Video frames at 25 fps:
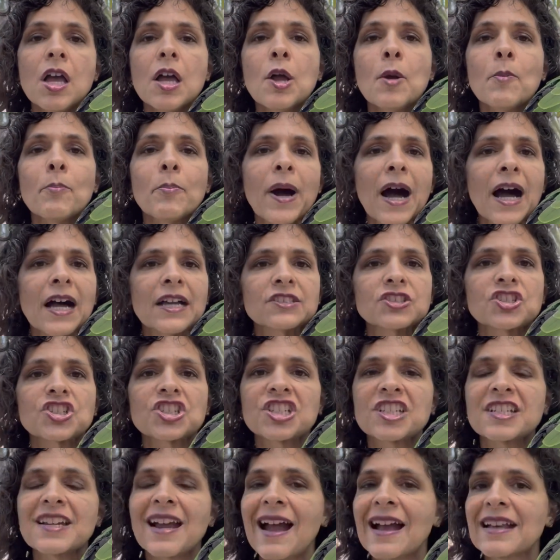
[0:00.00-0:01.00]
But
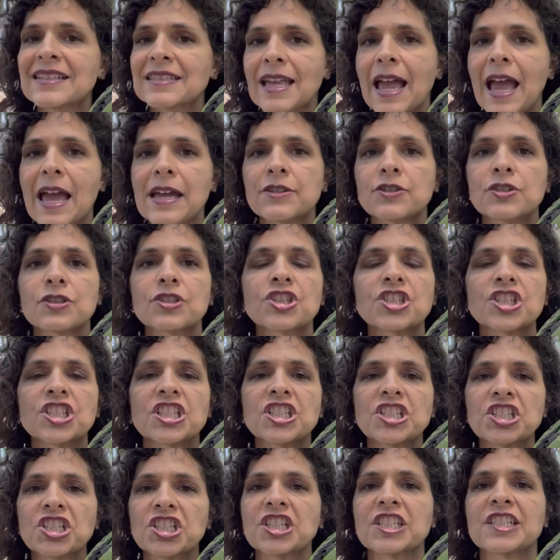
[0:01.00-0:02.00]
she has
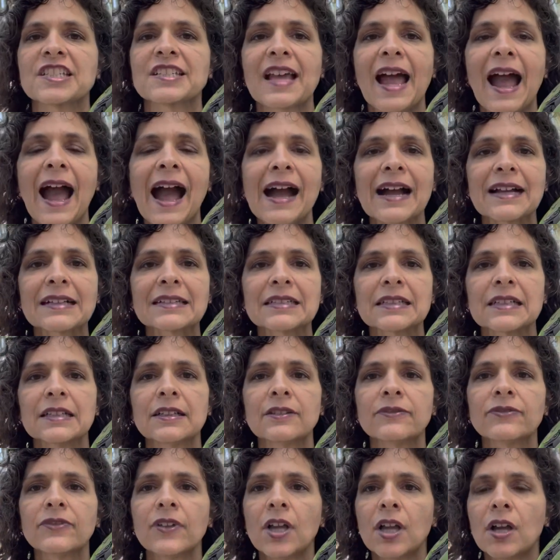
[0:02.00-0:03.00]
energy. She's
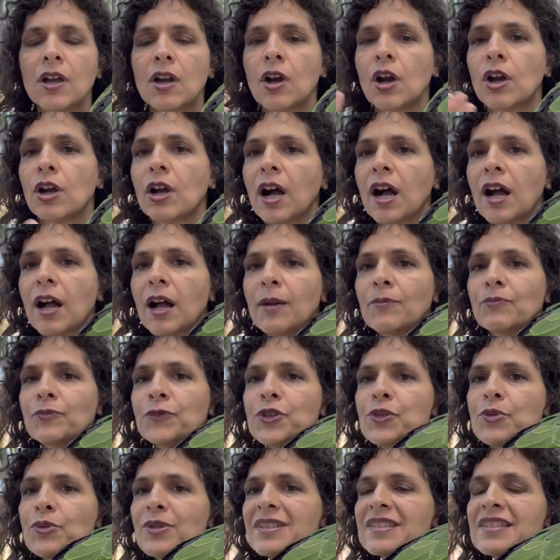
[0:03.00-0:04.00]
active.
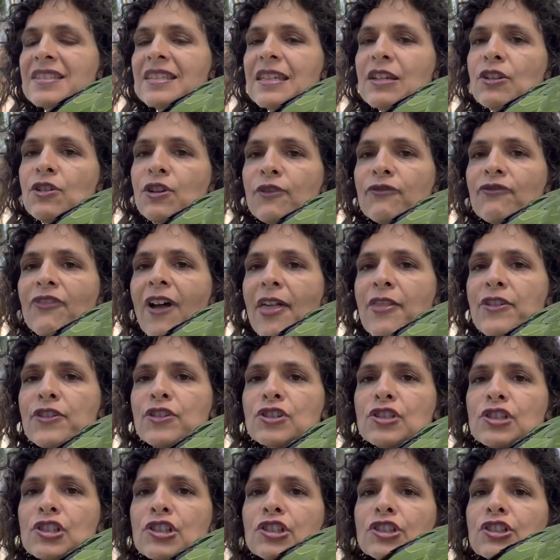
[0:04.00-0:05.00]
You could see her
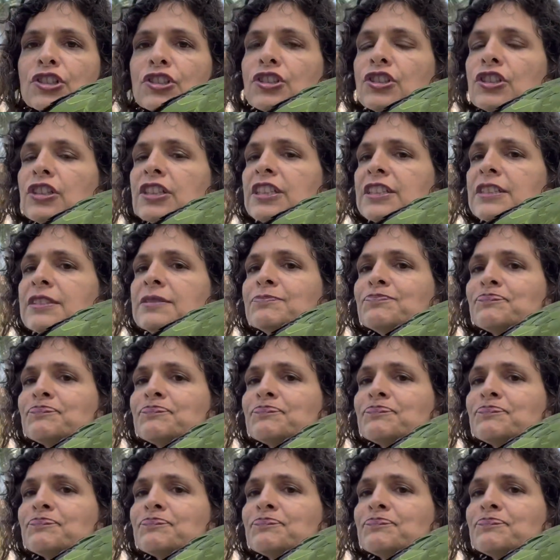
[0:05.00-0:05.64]
feathers look good.